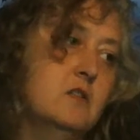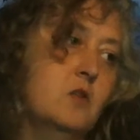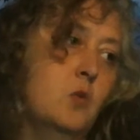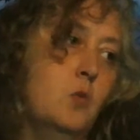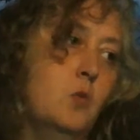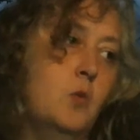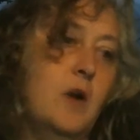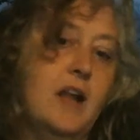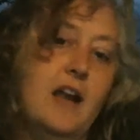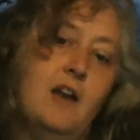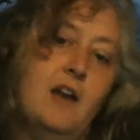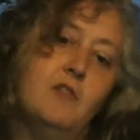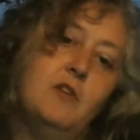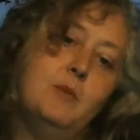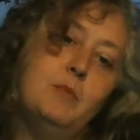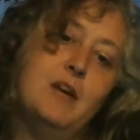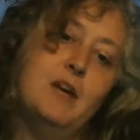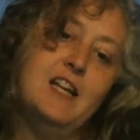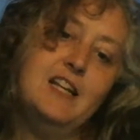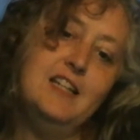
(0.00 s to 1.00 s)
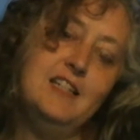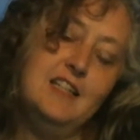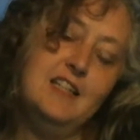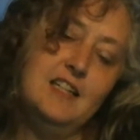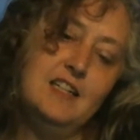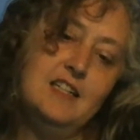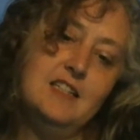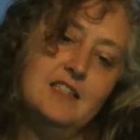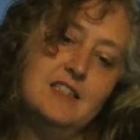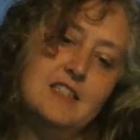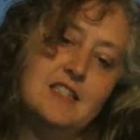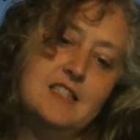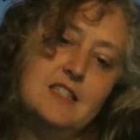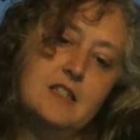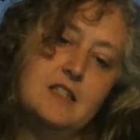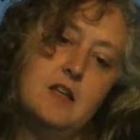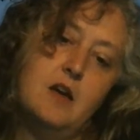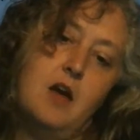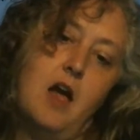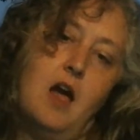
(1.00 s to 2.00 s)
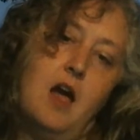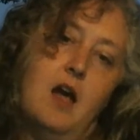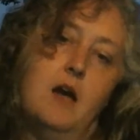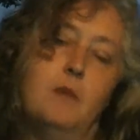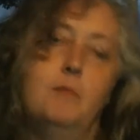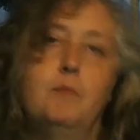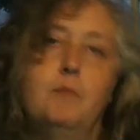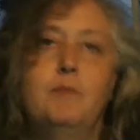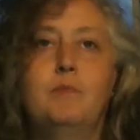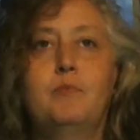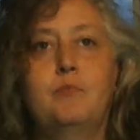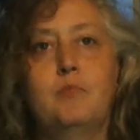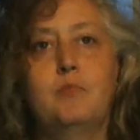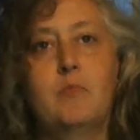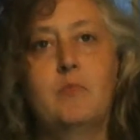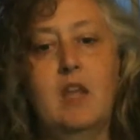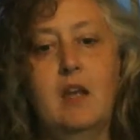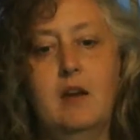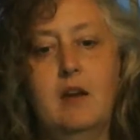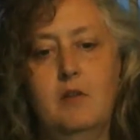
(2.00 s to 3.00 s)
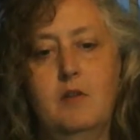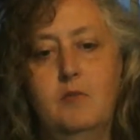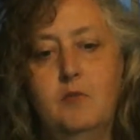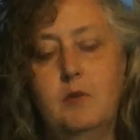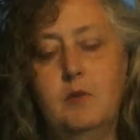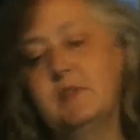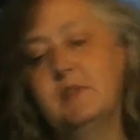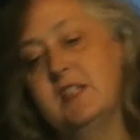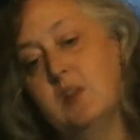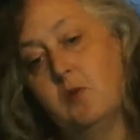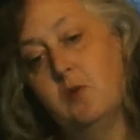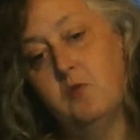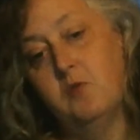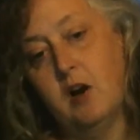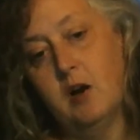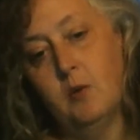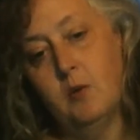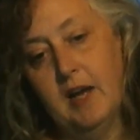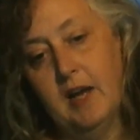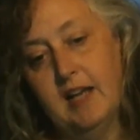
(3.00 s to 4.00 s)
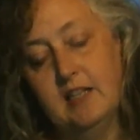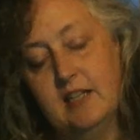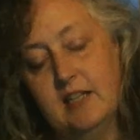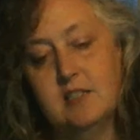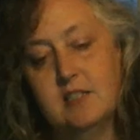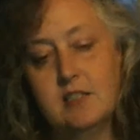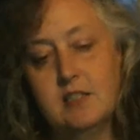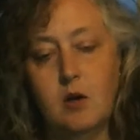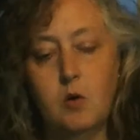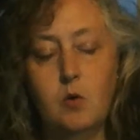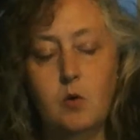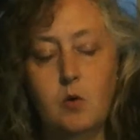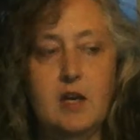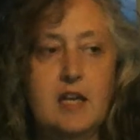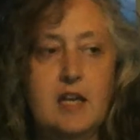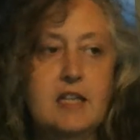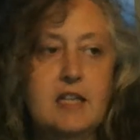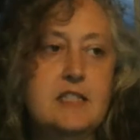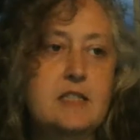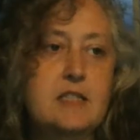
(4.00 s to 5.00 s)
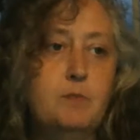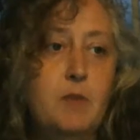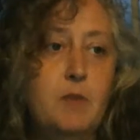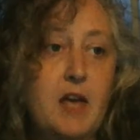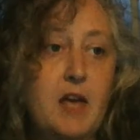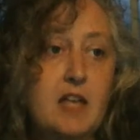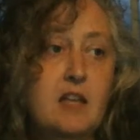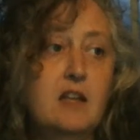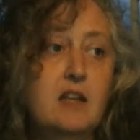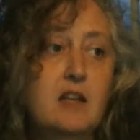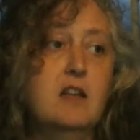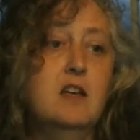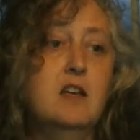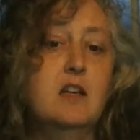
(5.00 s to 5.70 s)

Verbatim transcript: what everybody needs um, from so far away. So it's been,